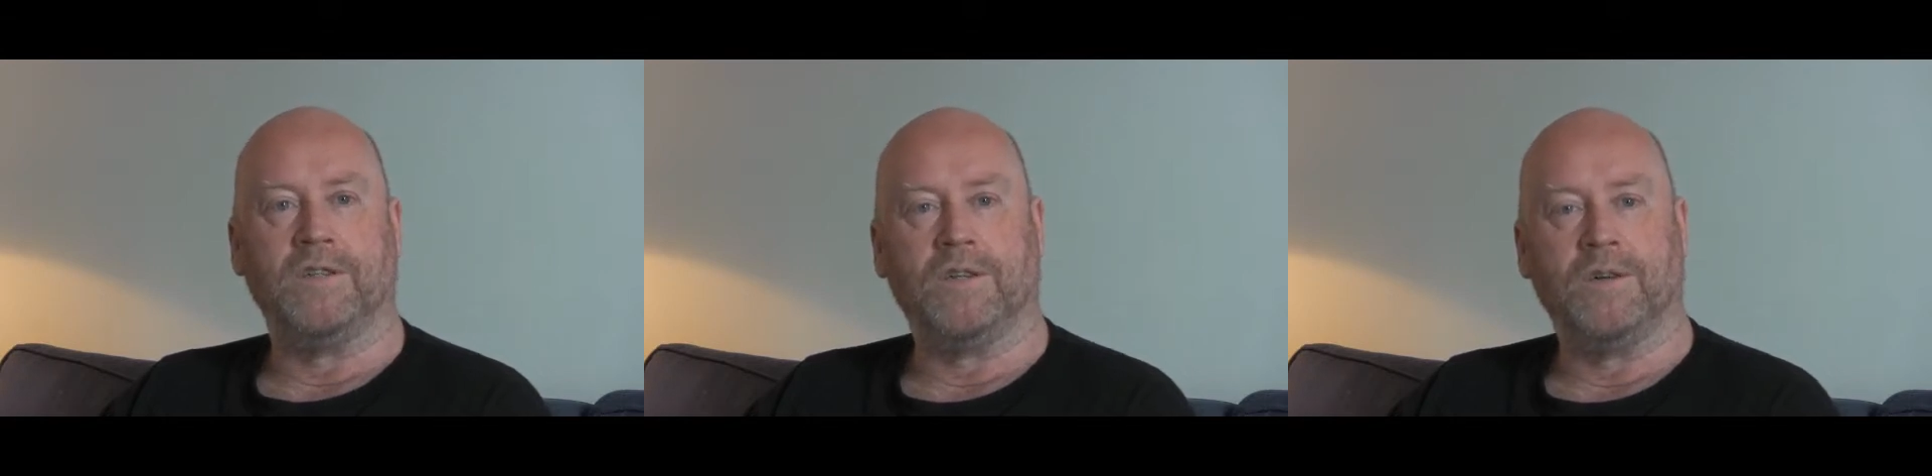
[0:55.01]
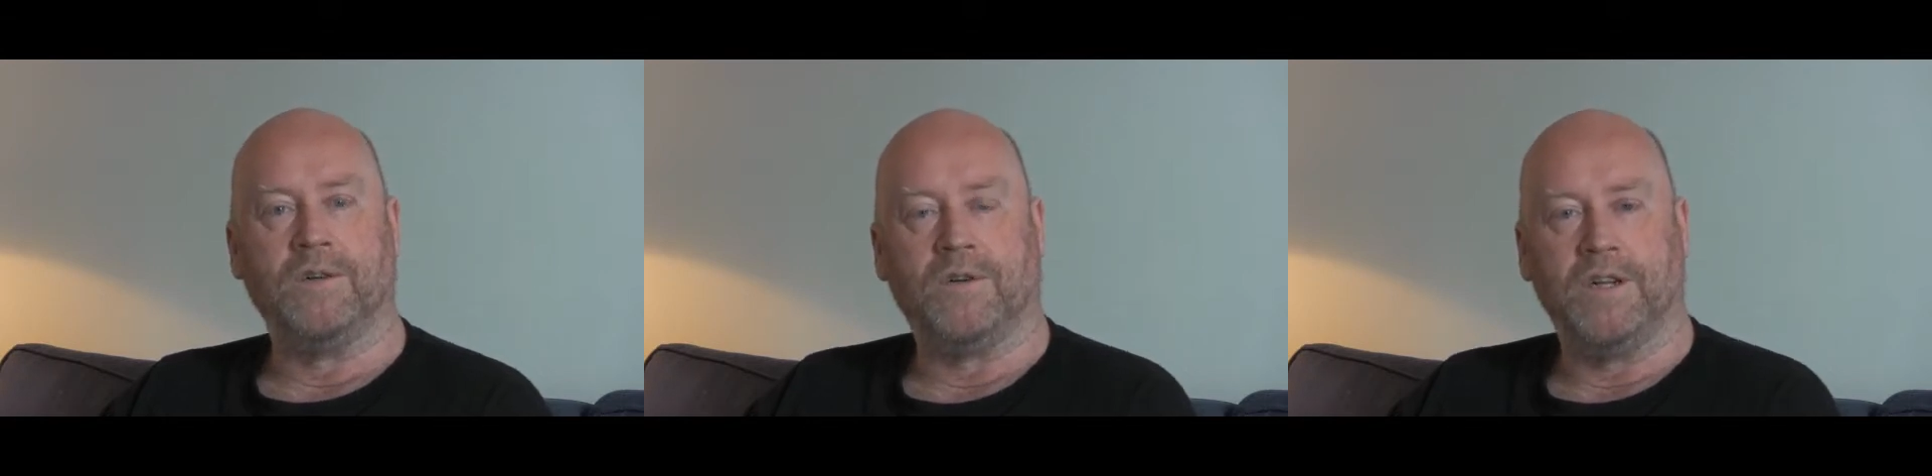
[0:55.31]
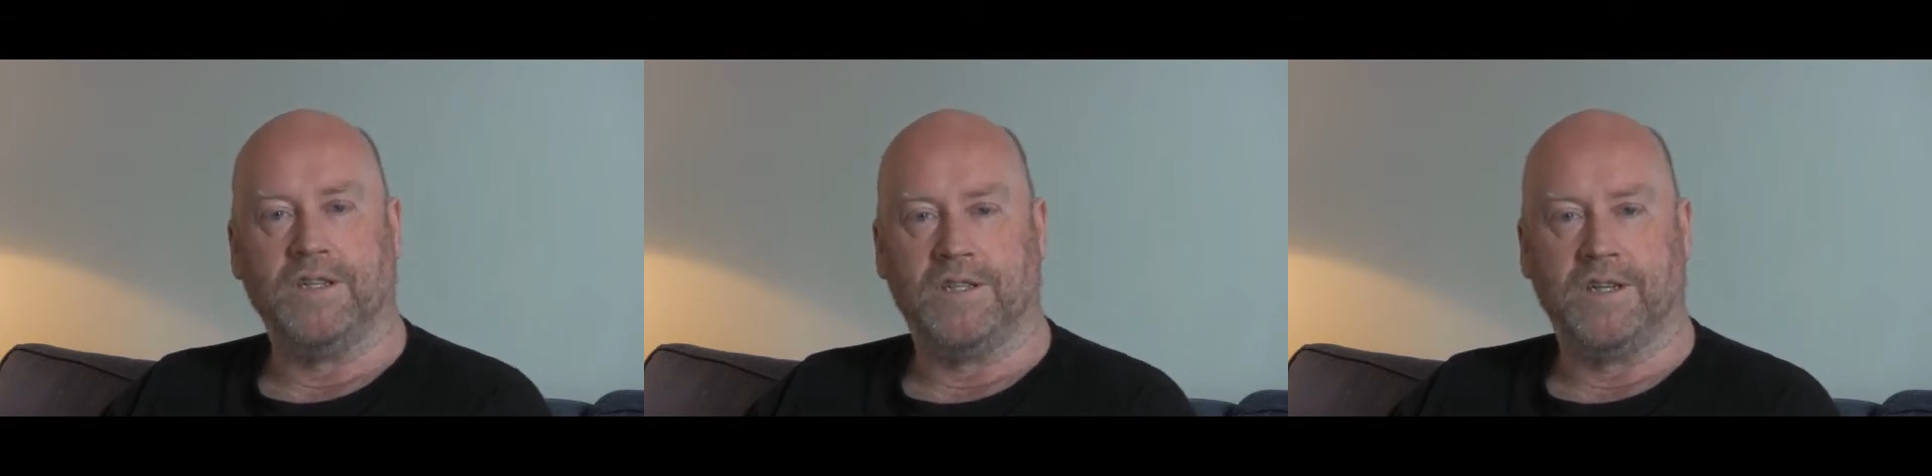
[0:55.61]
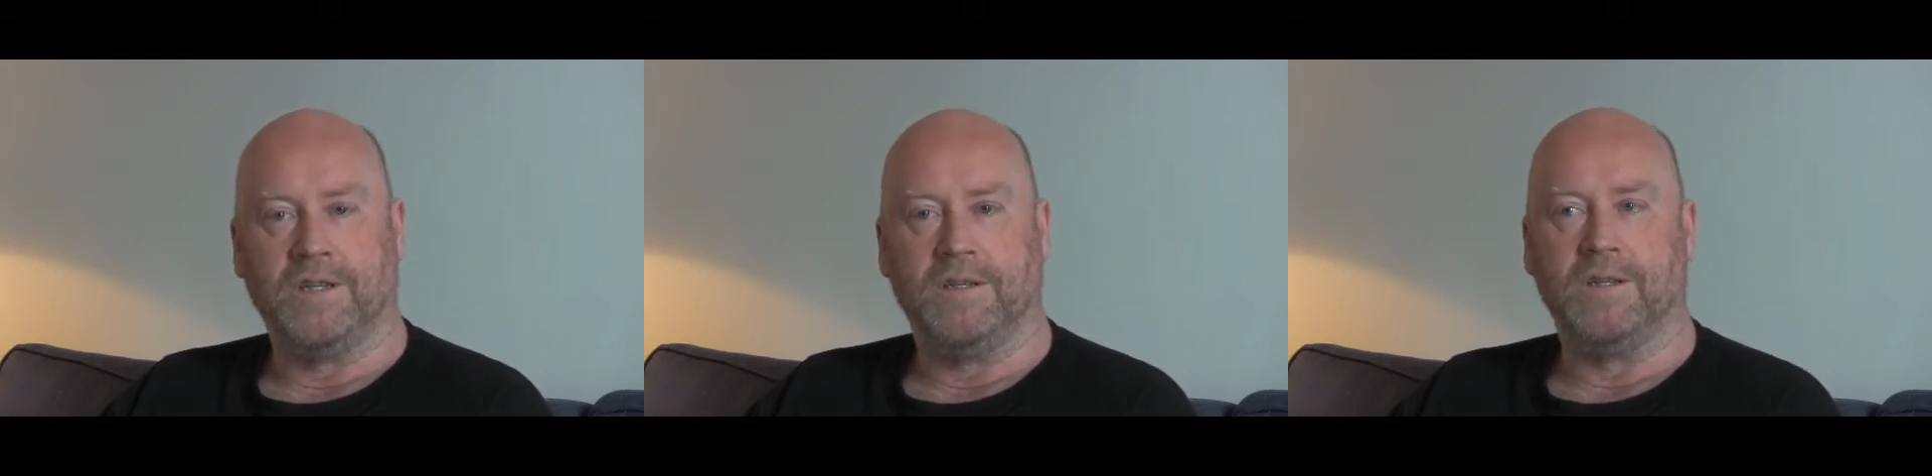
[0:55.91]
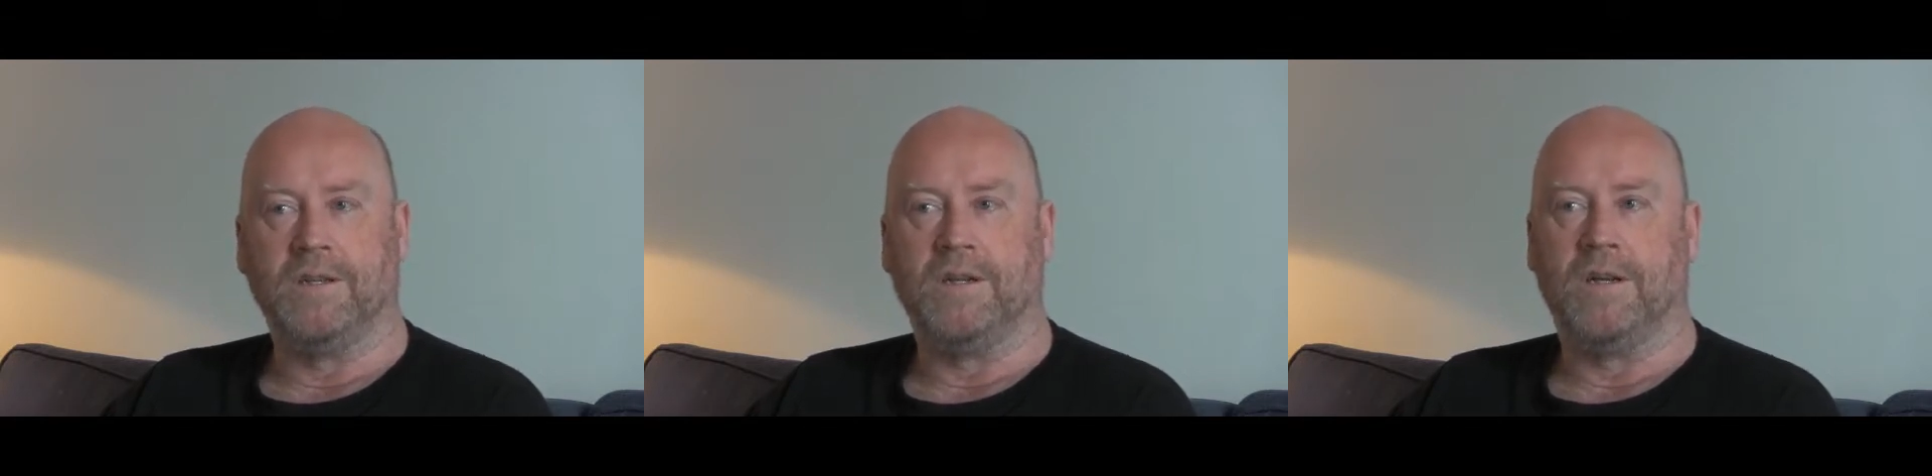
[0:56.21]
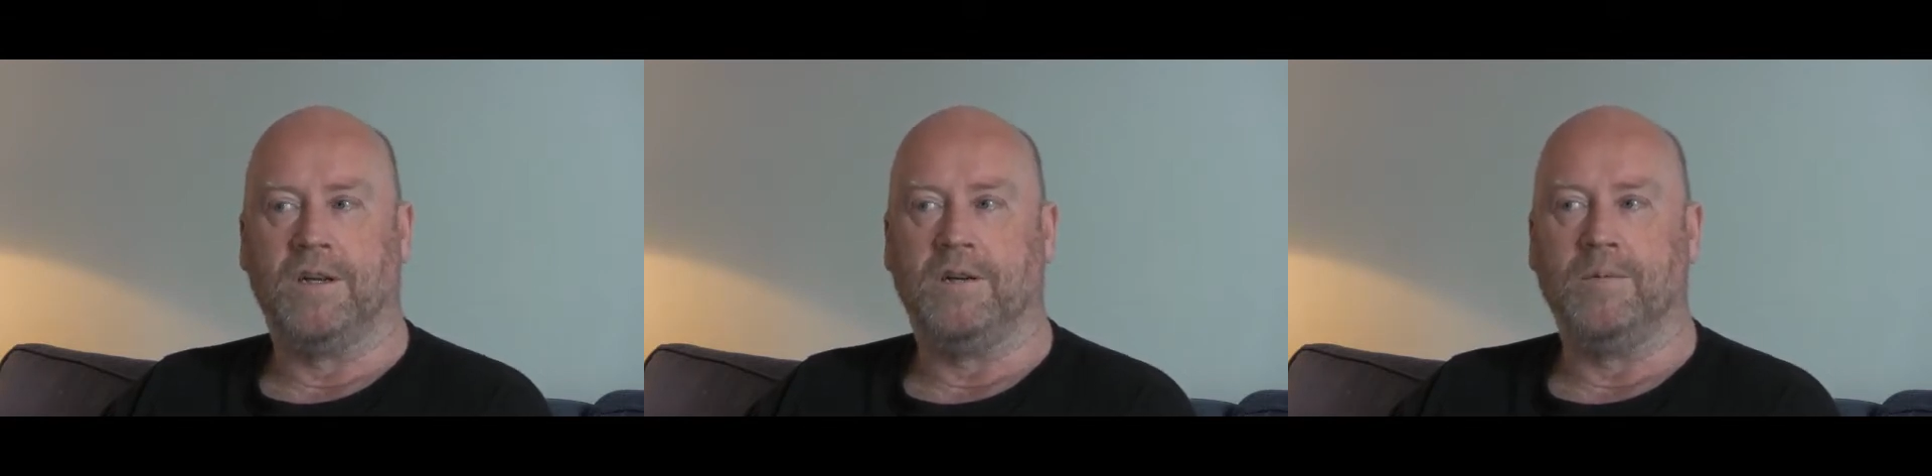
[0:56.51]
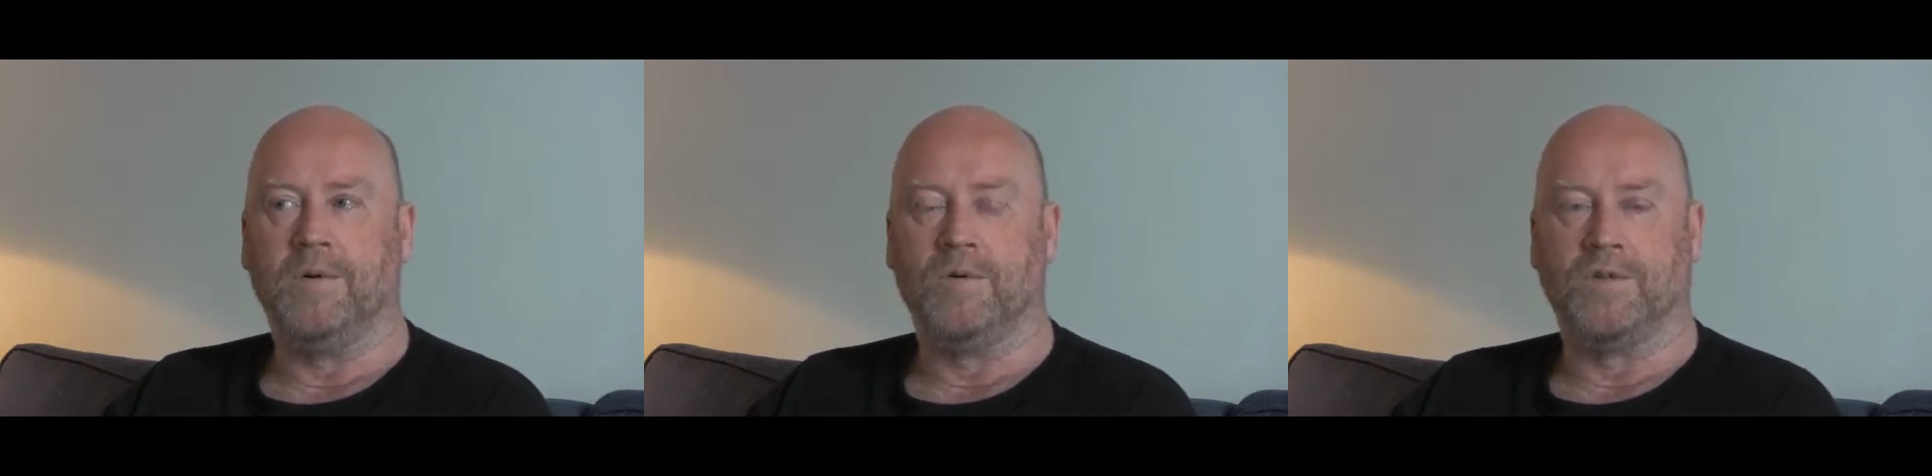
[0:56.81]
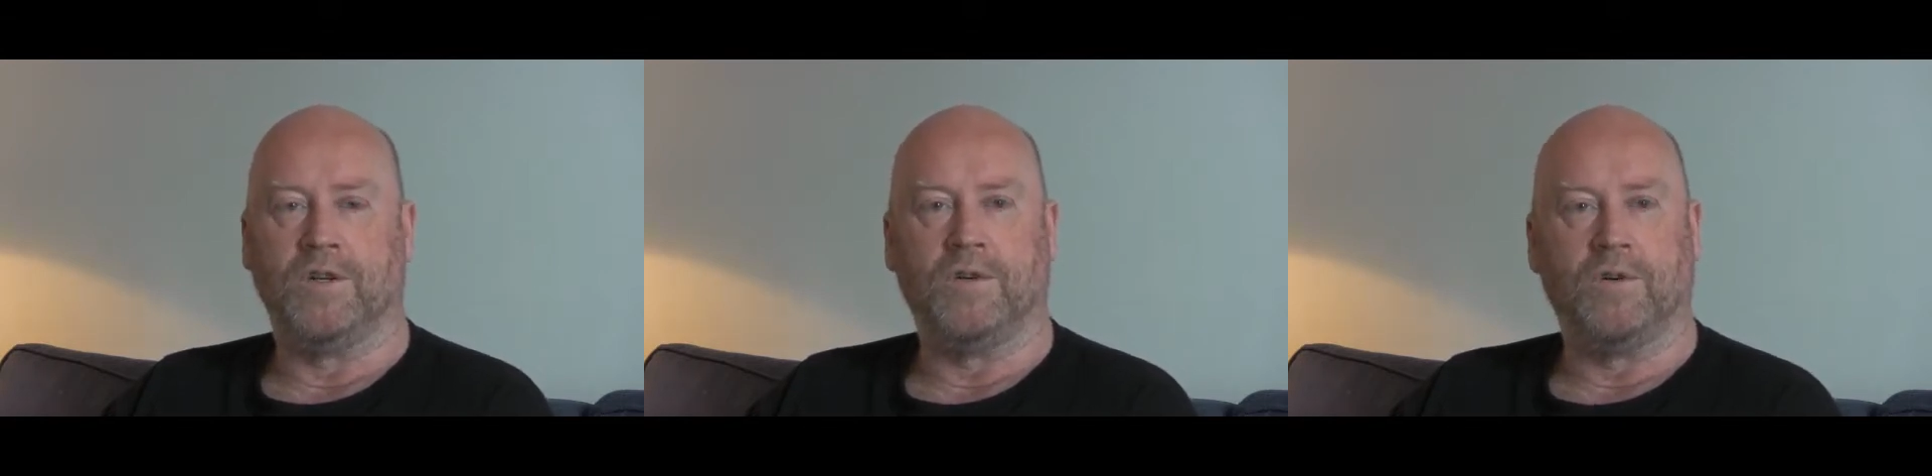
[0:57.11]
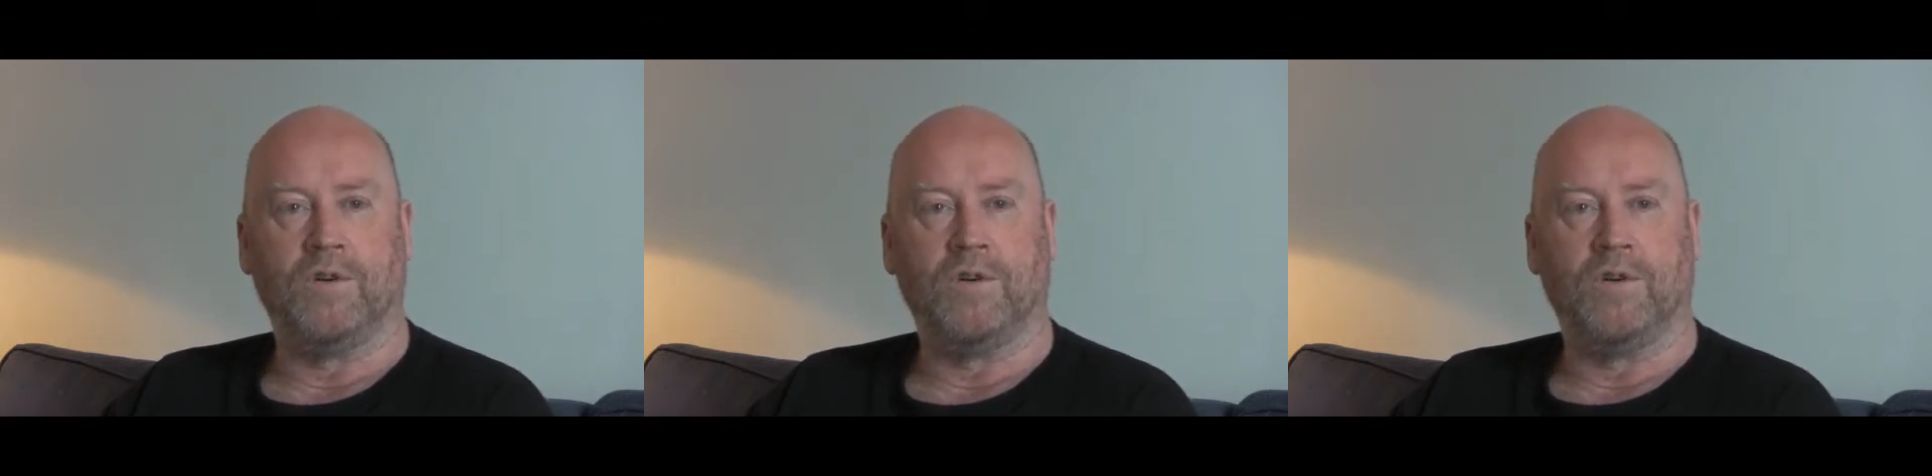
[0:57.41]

so .nz and also